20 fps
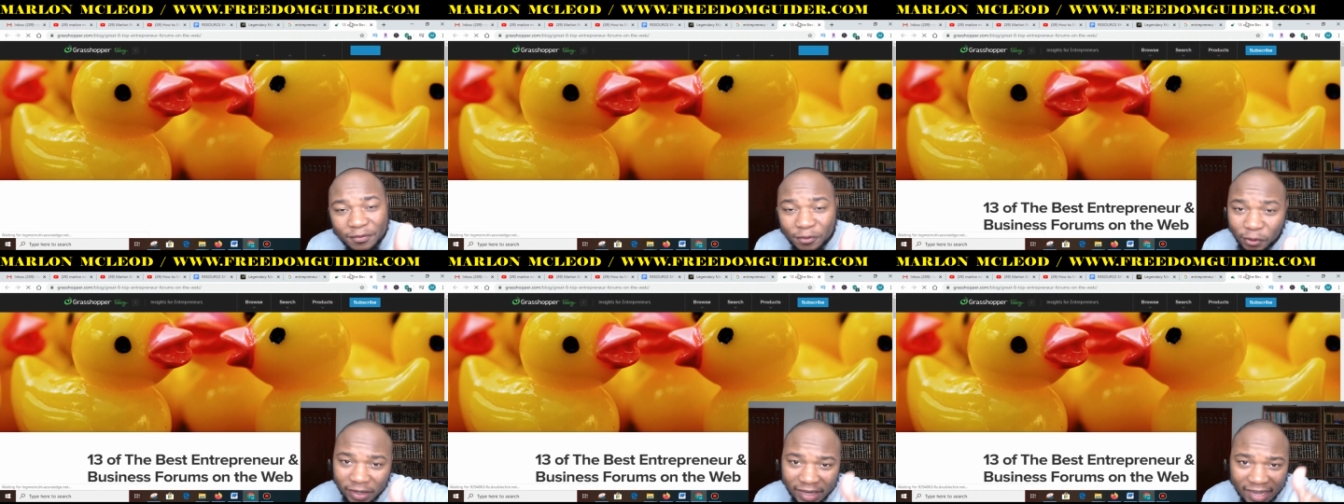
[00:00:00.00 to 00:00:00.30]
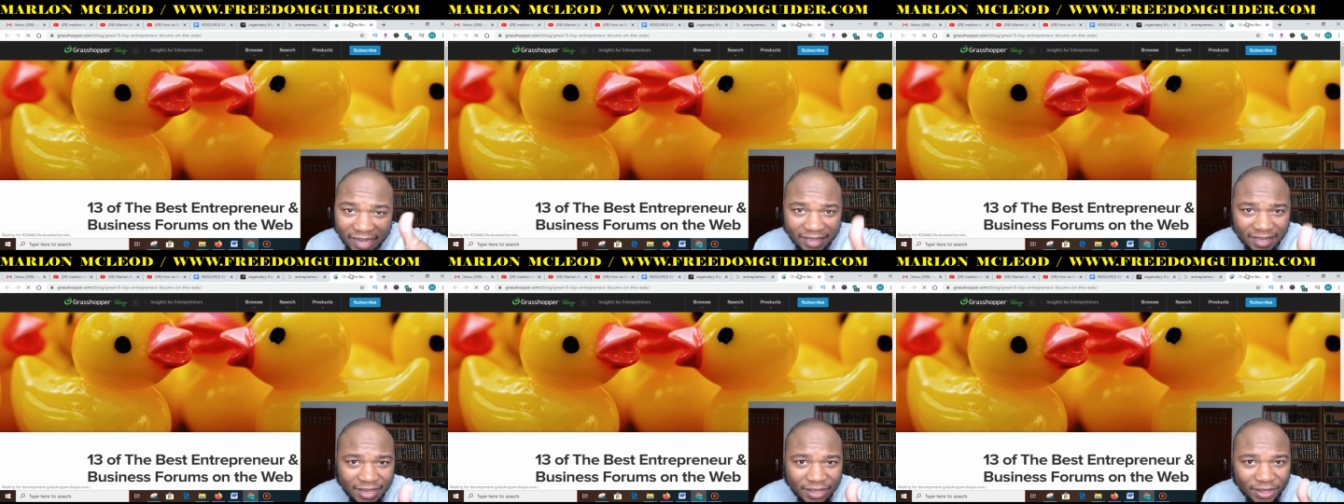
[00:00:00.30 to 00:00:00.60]
if you're
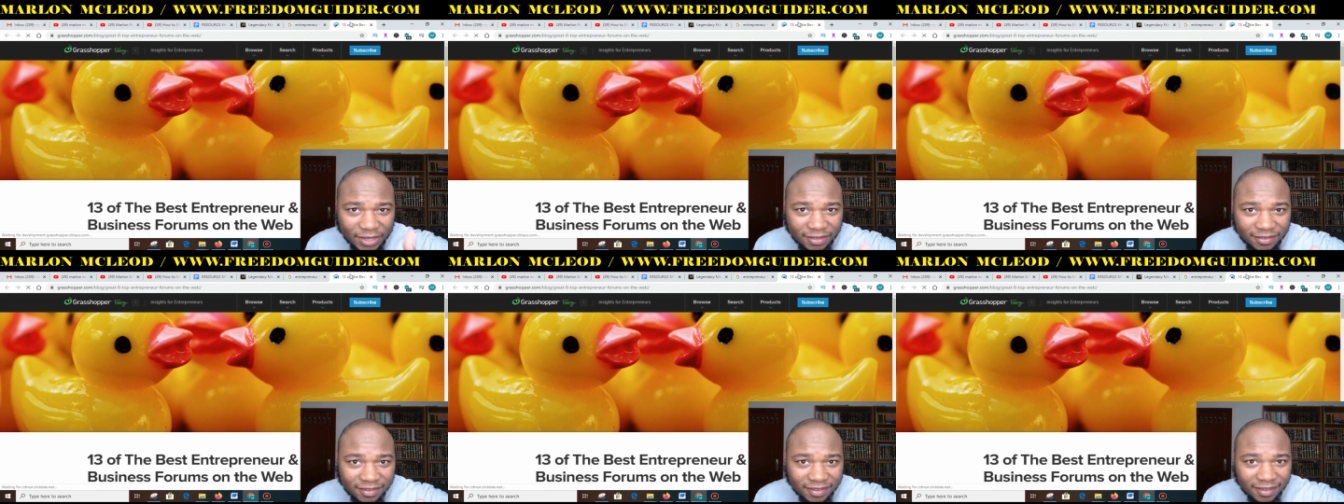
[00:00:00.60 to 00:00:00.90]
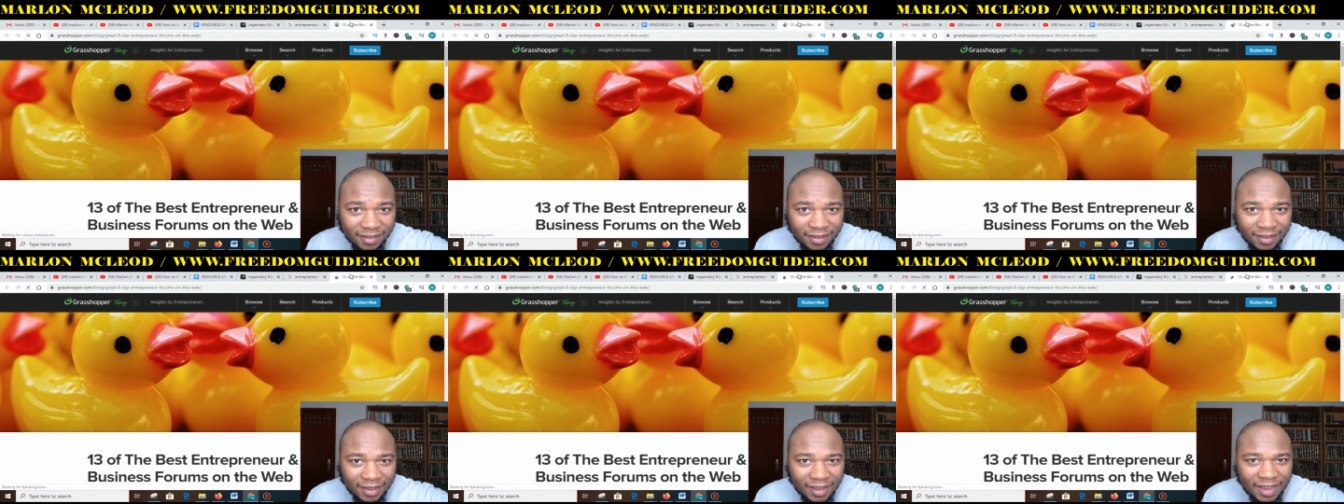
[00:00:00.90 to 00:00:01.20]
liking it,
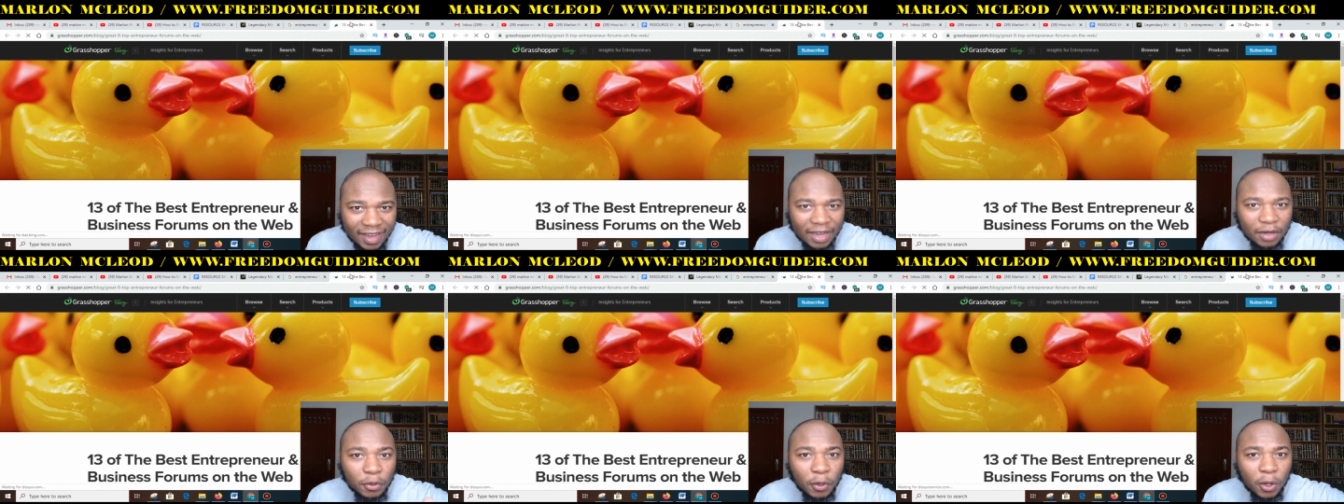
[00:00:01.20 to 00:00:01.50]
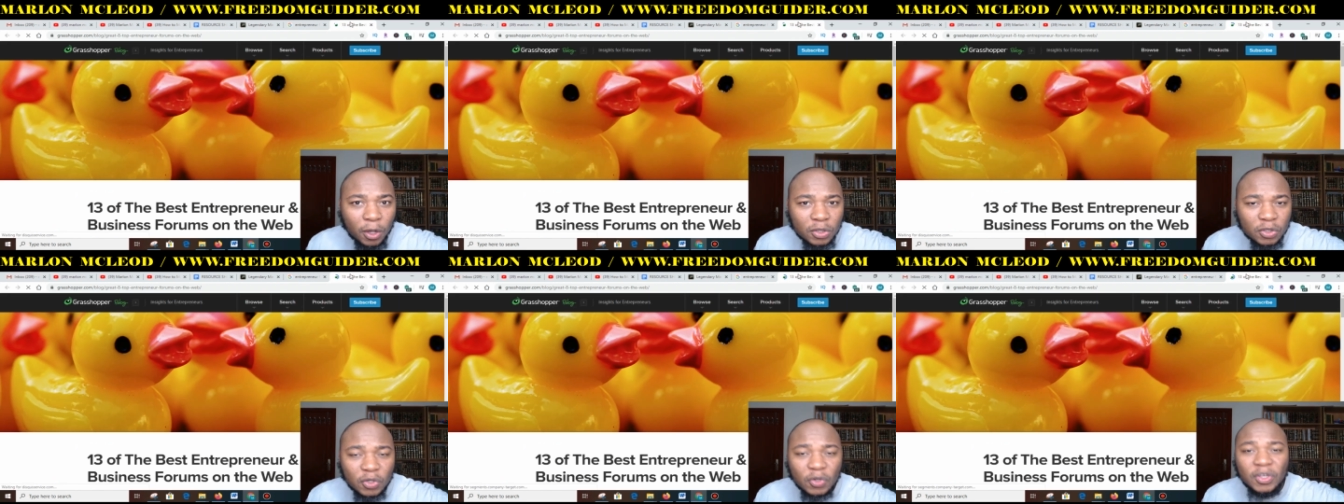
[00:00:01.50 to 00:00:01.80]
and
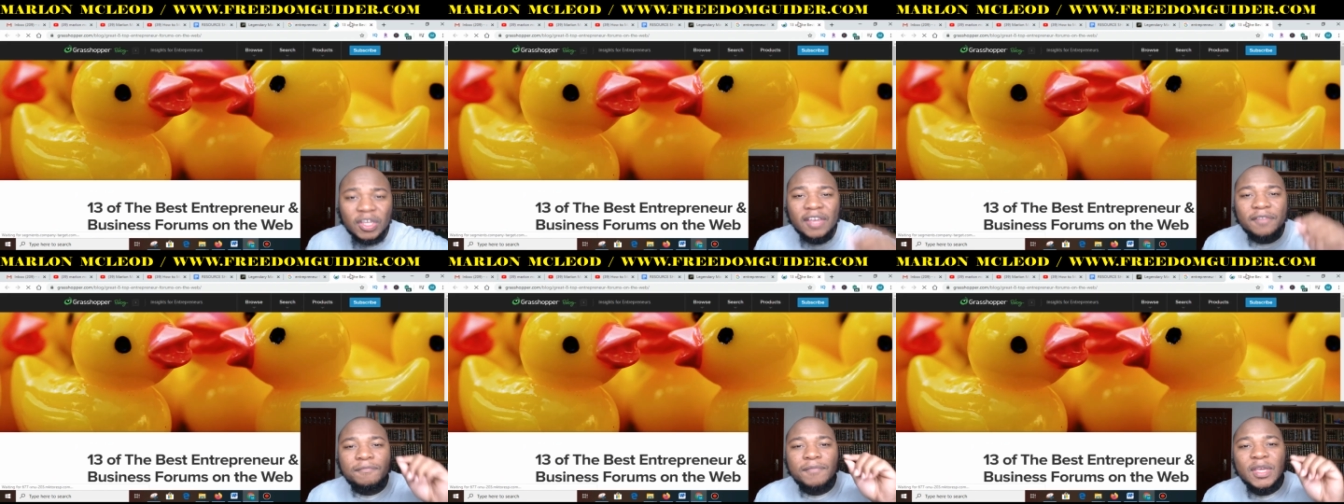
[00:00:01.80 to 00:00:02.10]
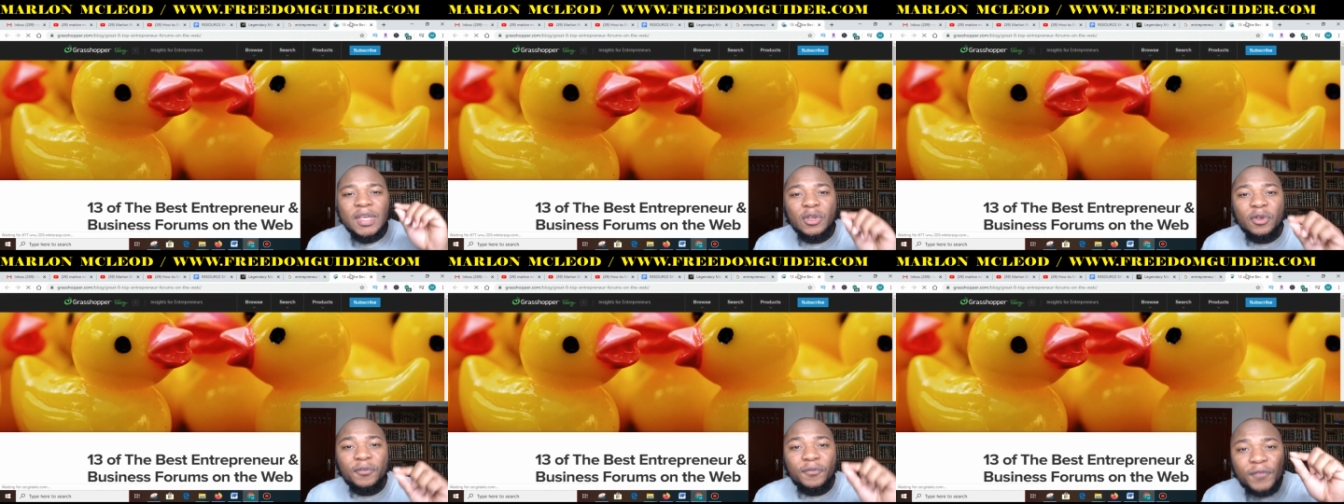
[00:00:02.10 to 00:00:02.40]
also give me
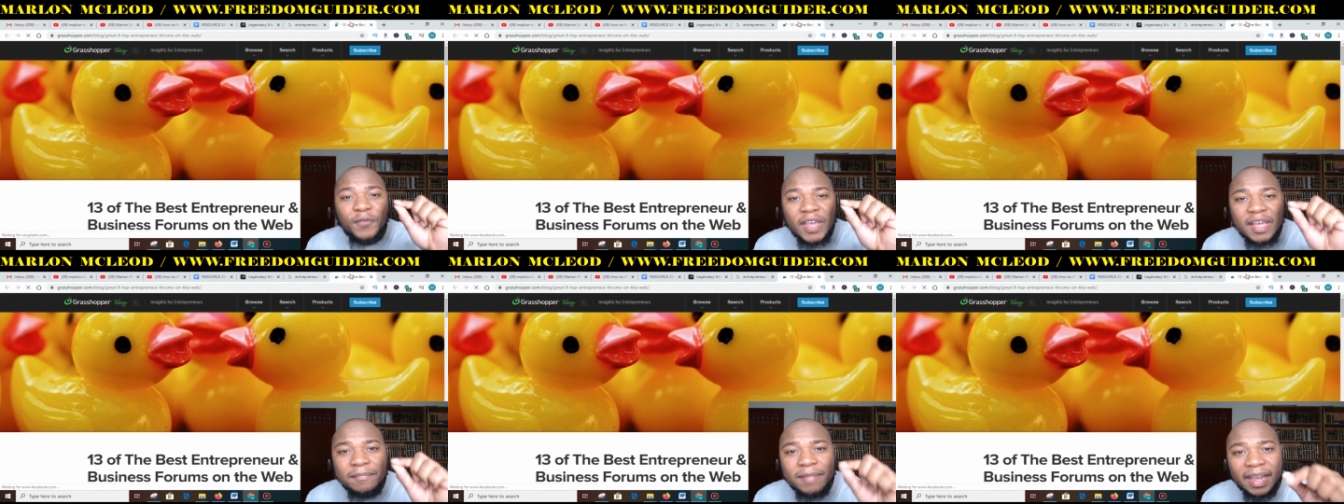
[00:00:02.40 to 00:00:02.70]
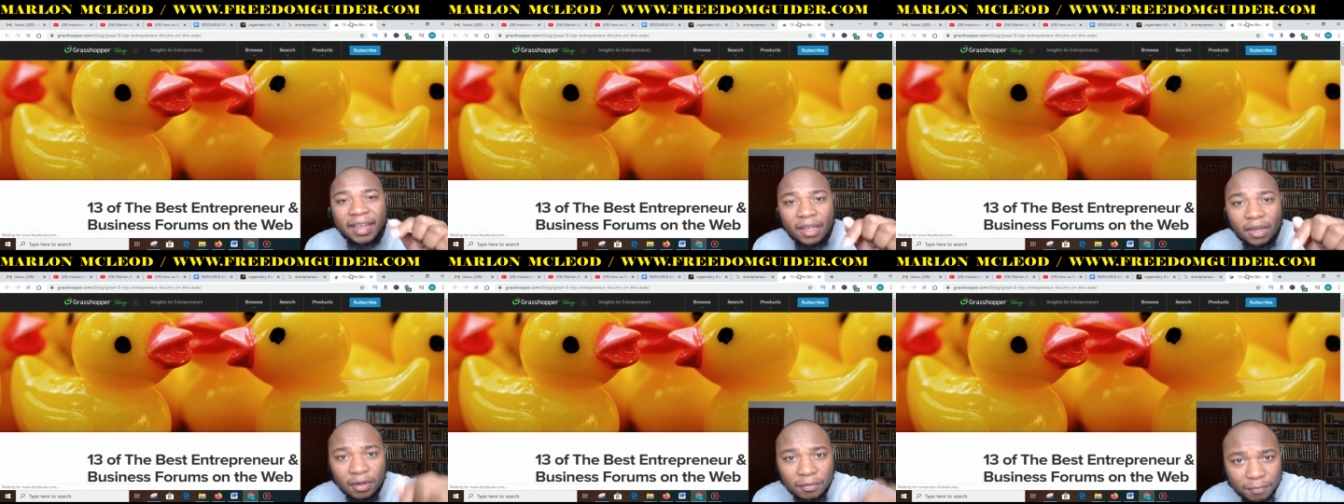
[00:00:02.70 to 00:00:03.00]
your
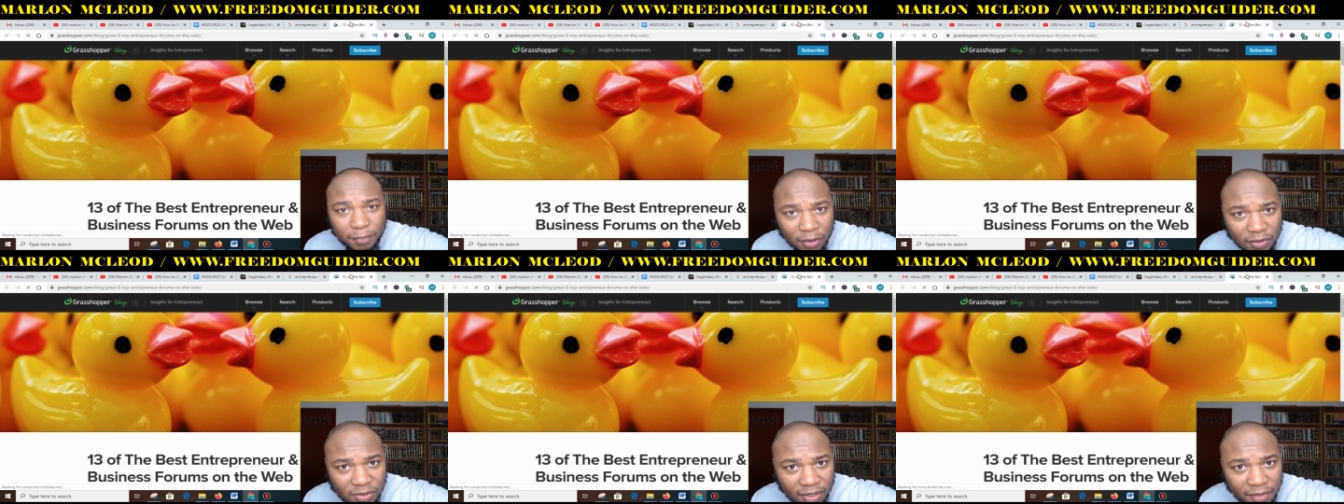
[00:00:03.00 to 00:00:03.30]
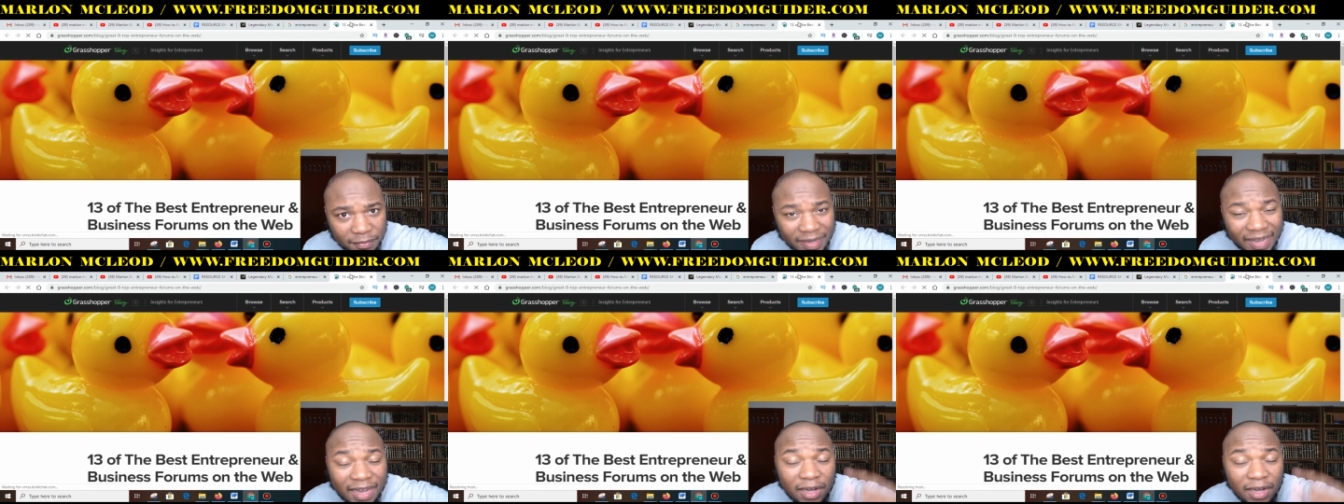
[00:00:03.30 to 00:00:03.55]
feedback in the bottom,